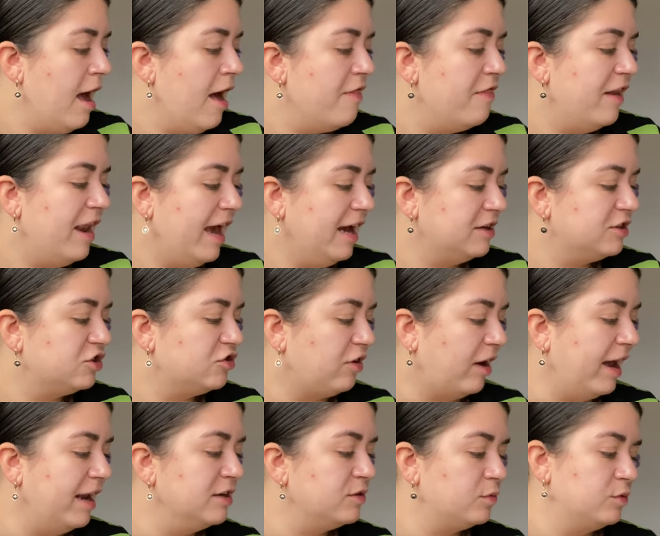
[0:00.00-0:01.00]
The next
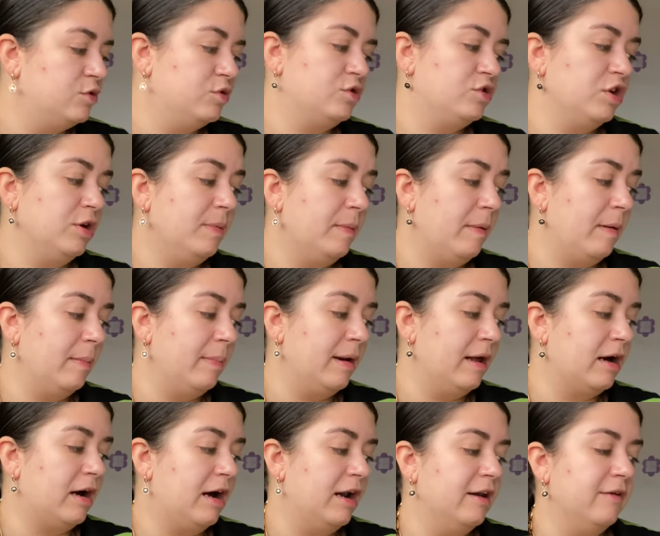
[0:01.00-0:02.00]
trend, which was super popular
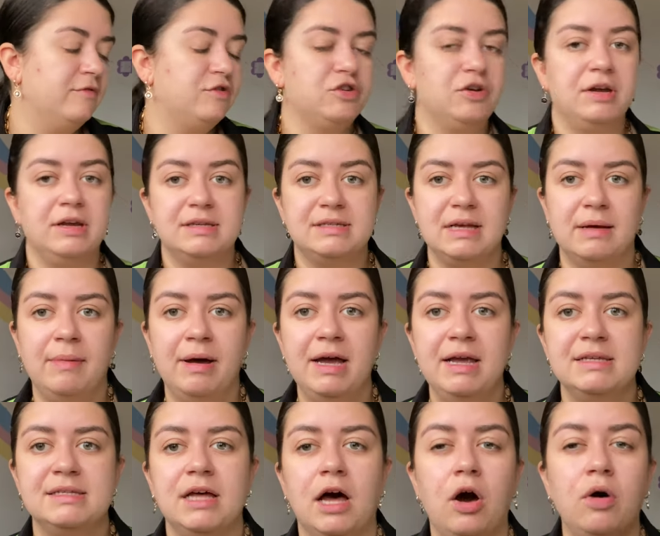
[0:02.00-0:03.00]
kind of during summer,
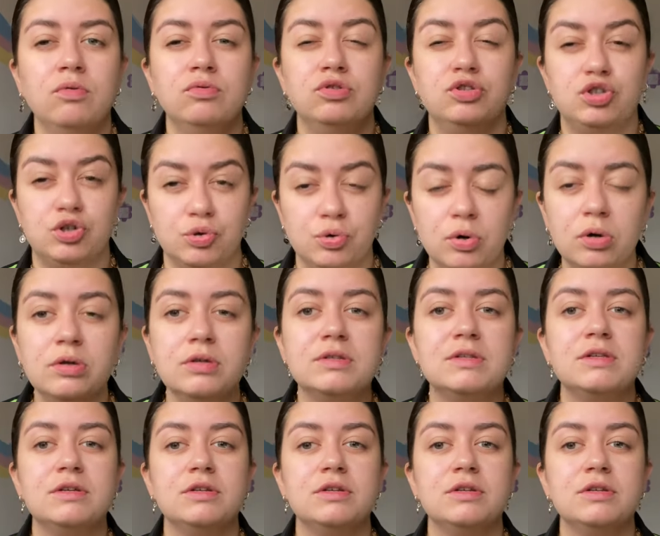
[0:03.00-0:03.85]
is the whole jorts